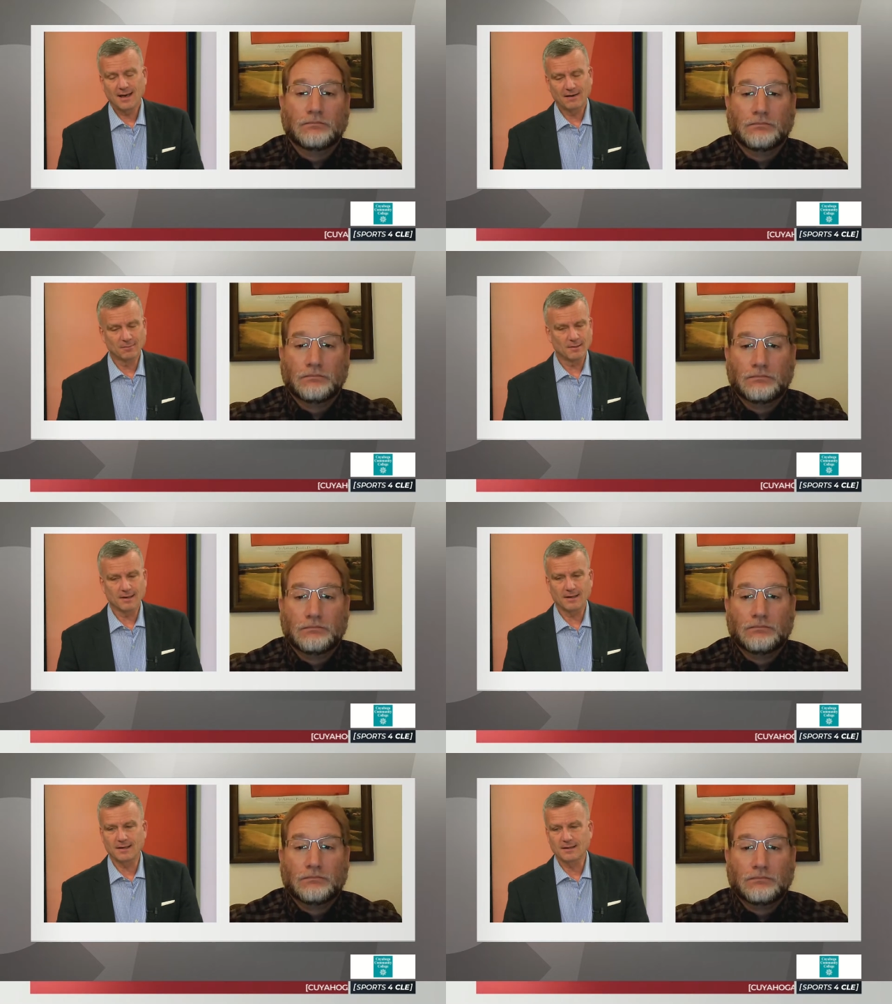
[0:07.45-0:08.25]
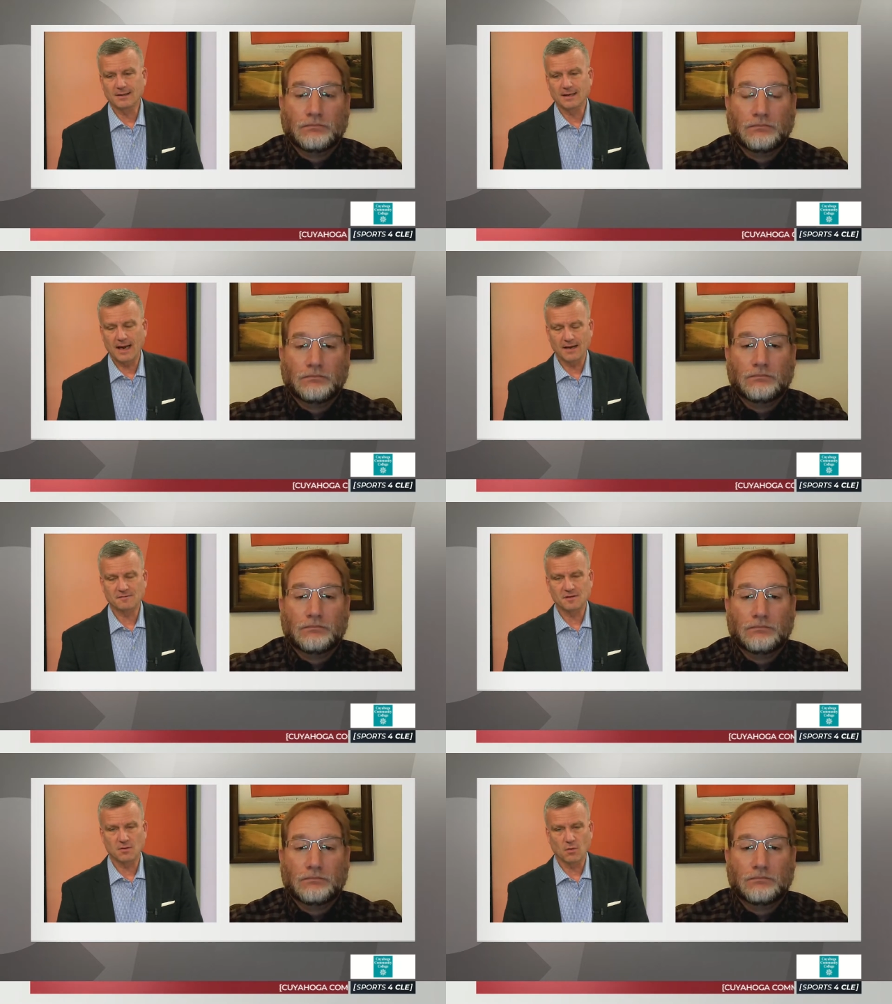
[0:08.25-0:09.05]
Speaker 1: Everybody in the
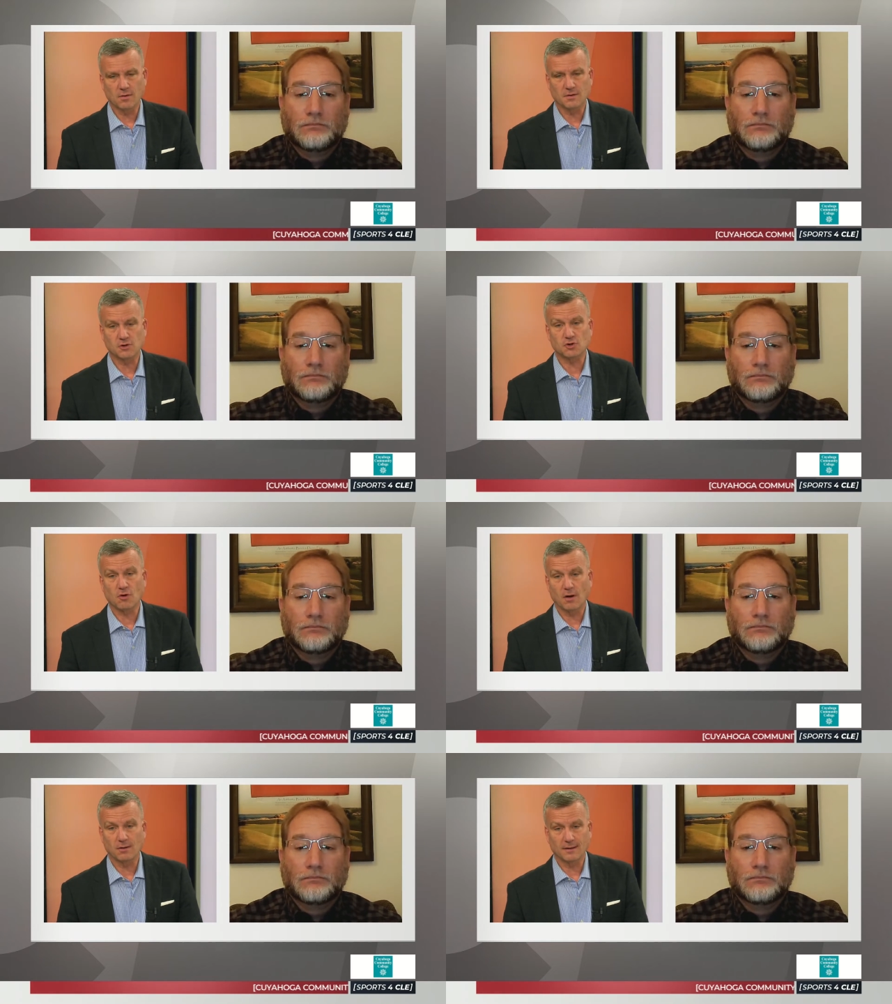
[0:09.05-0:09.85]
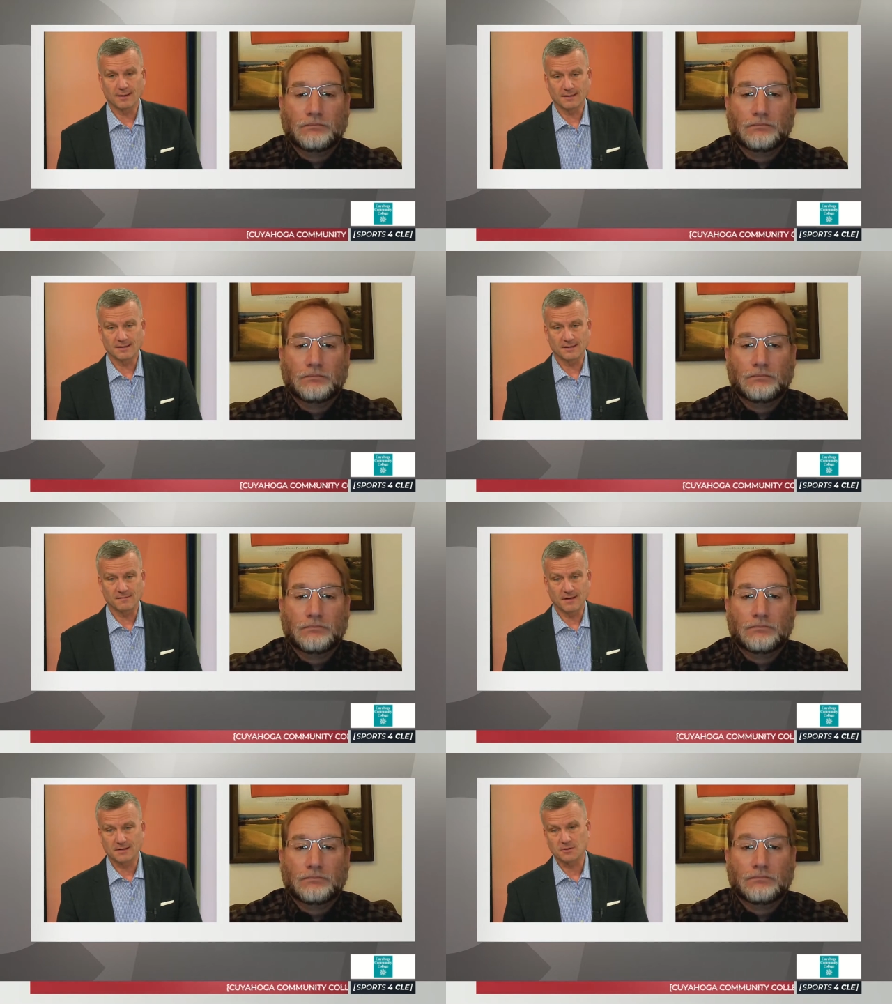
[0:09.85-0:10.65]
AFC North is struggling. That's the
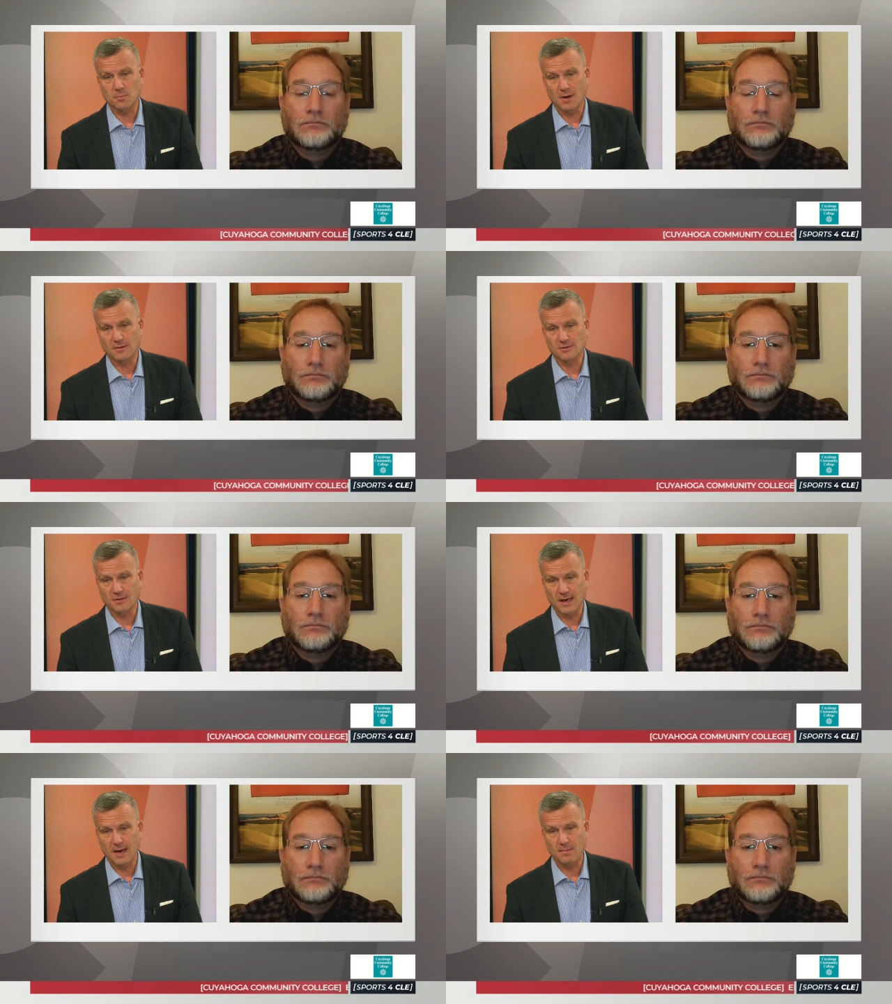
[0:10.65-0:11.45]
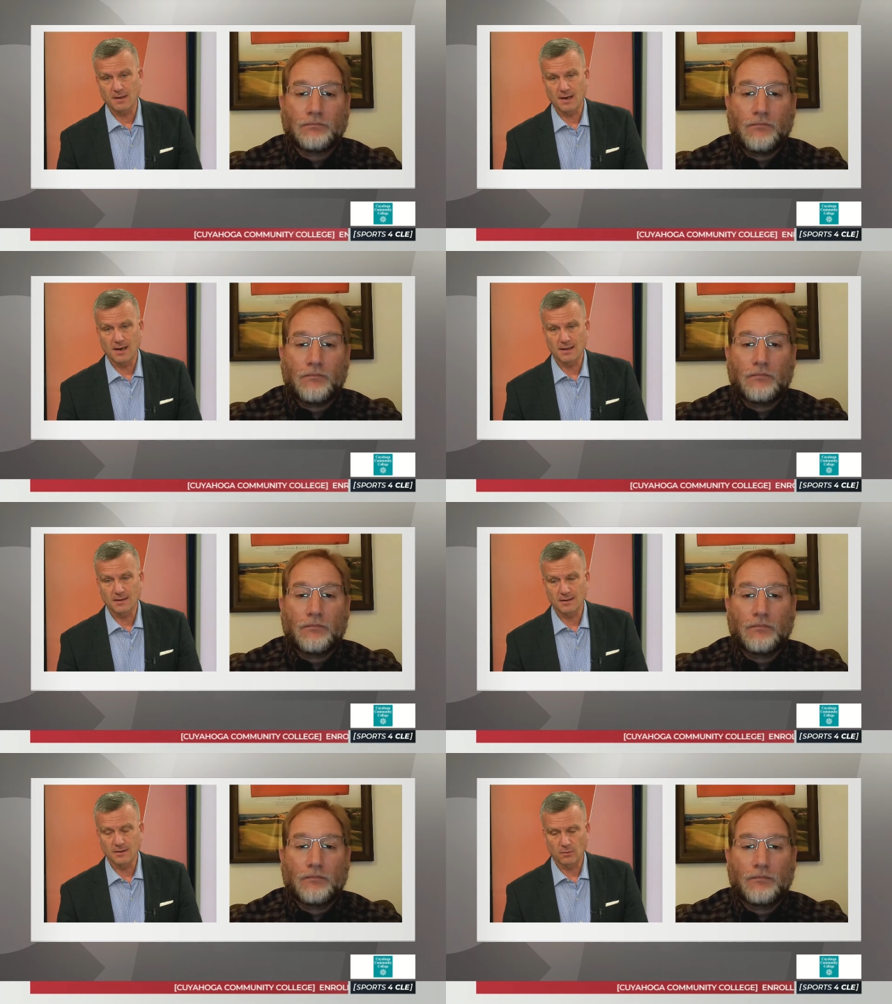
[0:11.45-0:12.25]
advantage. Browns are a game behind
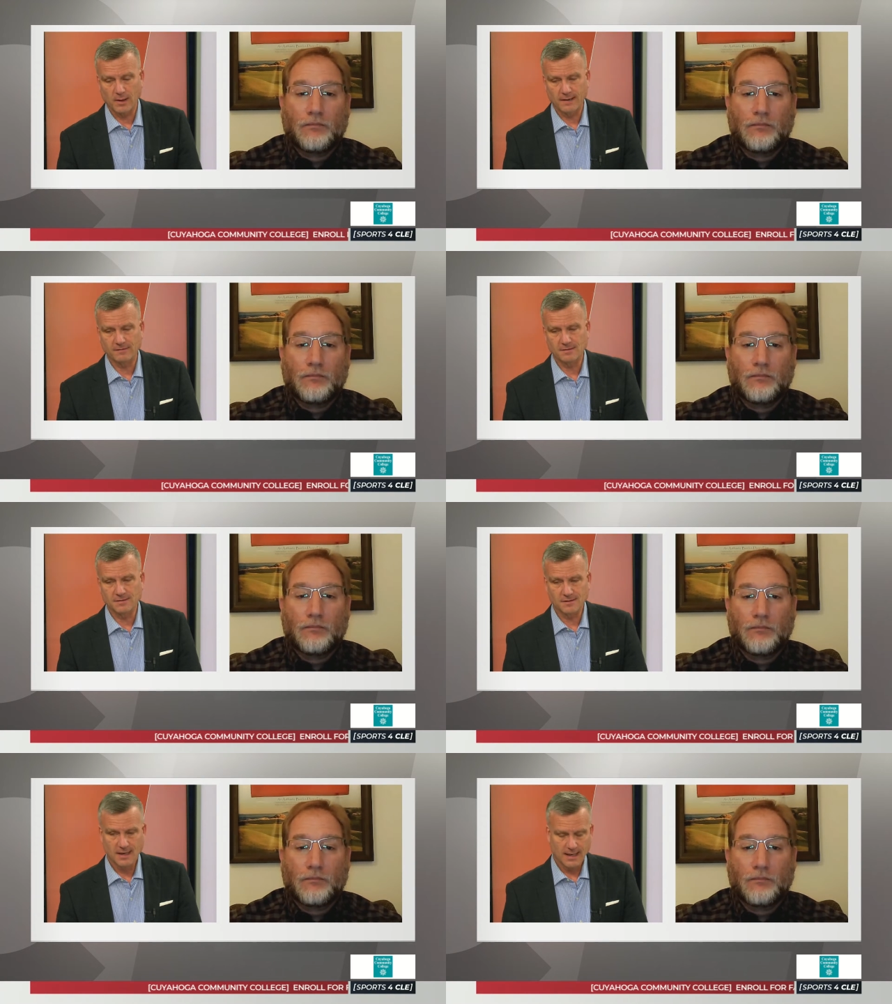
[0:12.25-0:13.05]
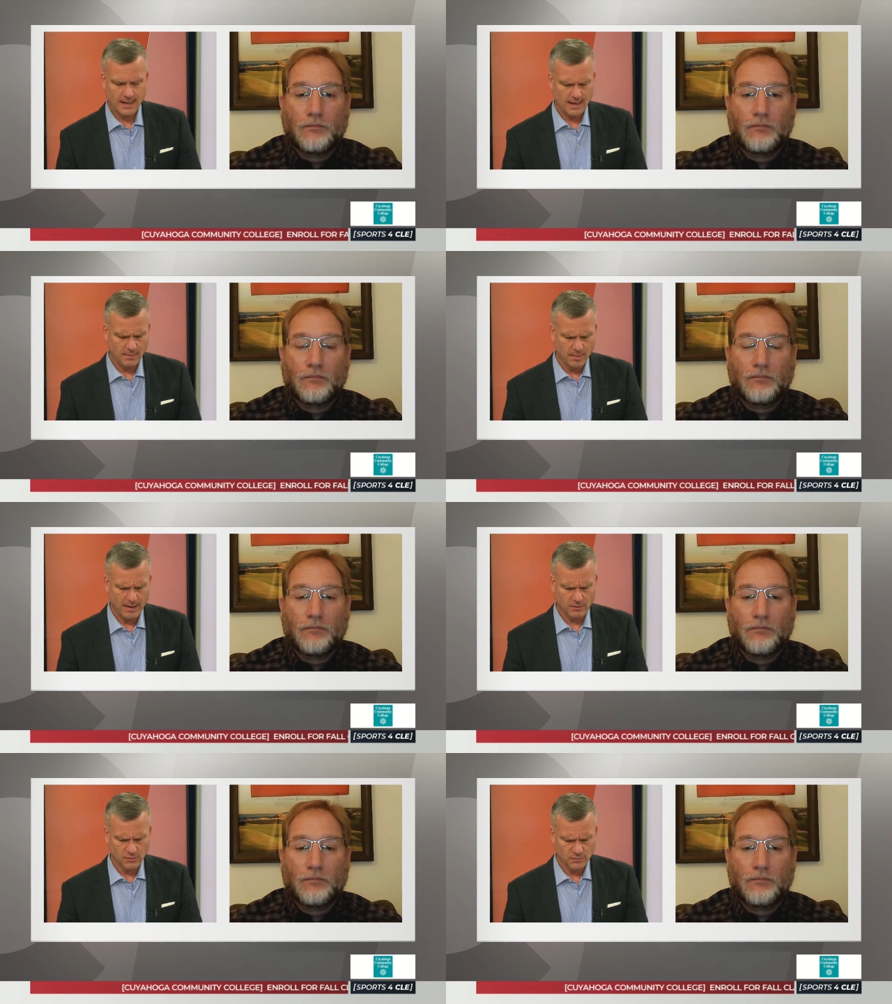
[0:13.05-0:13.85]
the Ravens and the
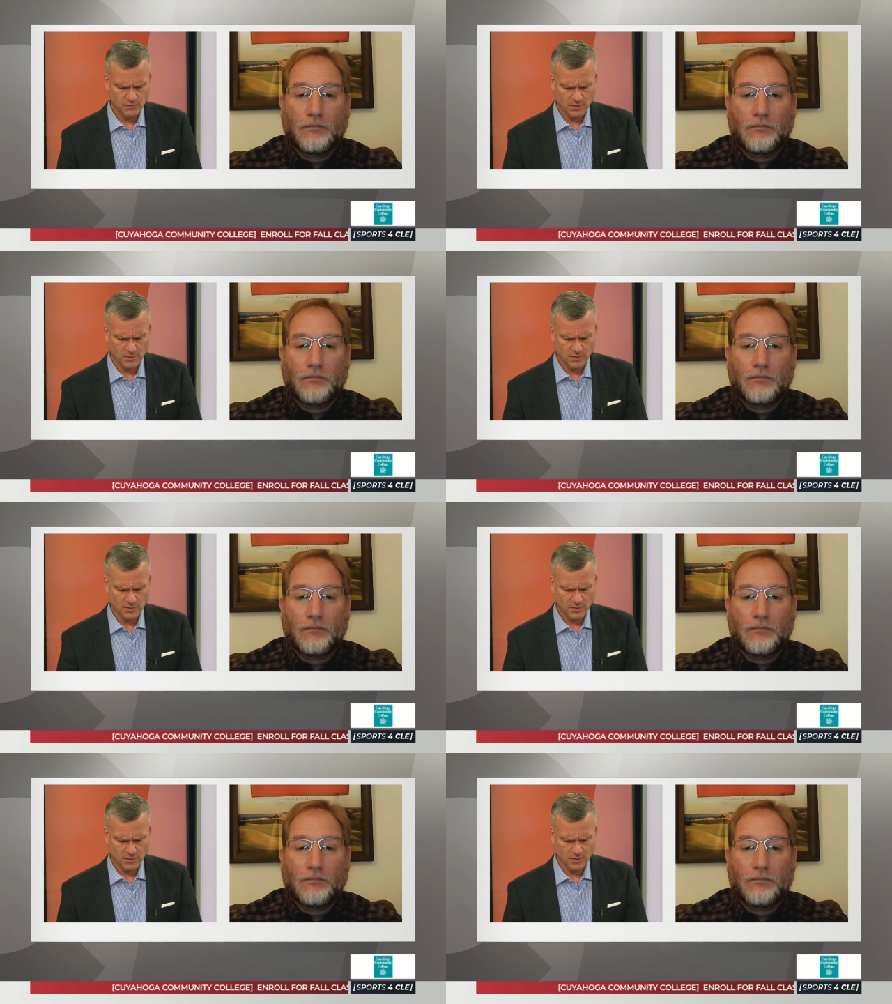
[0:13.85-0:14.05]
Bengals